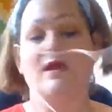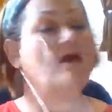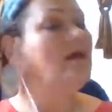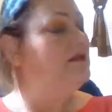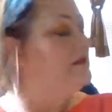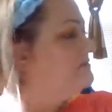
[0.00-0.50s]

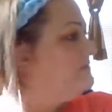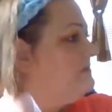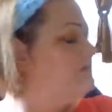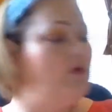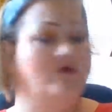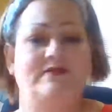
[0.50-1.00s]
Let me pull
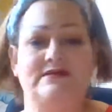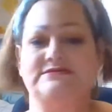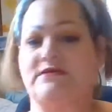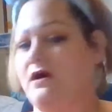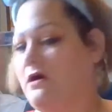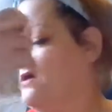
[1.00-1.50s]
this
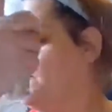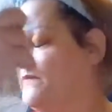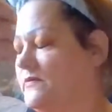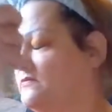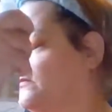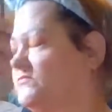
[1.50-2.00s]
off.
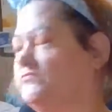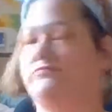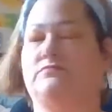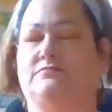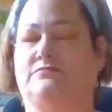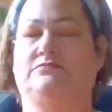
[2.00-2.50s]

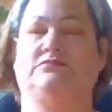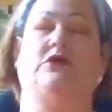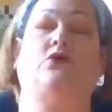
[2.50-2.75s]
Oh.